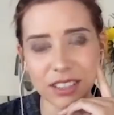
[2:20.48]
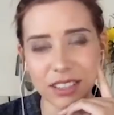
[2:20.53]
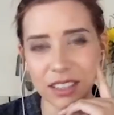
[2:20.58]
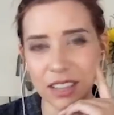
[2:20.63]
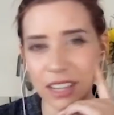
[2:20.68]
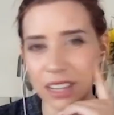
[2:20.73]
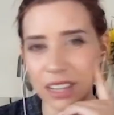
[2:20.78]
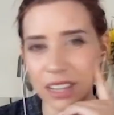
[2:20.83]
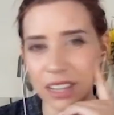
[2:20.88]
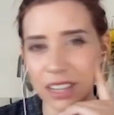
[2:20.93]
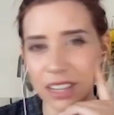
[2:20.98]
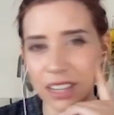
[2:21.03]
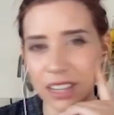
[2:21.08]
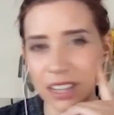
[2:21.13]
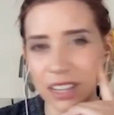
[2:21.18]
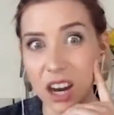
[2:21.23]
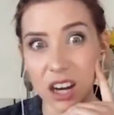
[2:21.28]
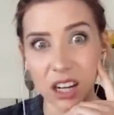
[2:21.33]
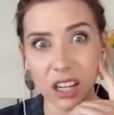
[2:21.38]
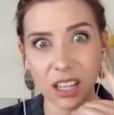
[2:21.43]
it's
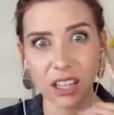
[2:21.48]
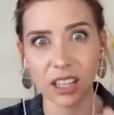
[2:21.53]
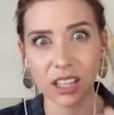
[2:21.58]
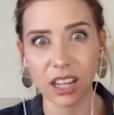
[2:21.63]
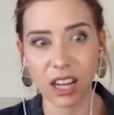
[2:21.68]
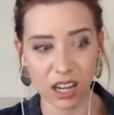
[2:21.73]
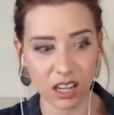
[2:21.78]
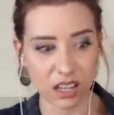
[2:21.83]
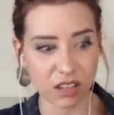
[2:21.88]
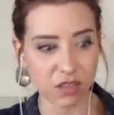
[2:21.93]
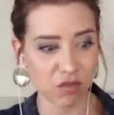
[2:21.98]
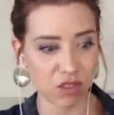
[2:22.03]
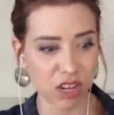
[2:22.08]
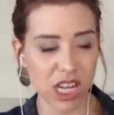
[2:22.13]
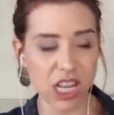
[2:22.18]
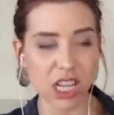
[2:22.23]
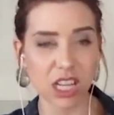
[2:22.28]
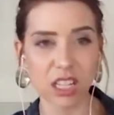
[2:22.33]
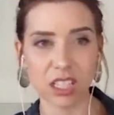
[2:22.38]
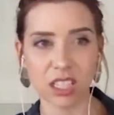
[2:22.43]
dark and it's
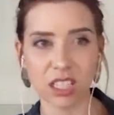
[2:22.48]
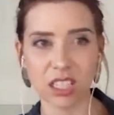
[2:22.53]
real.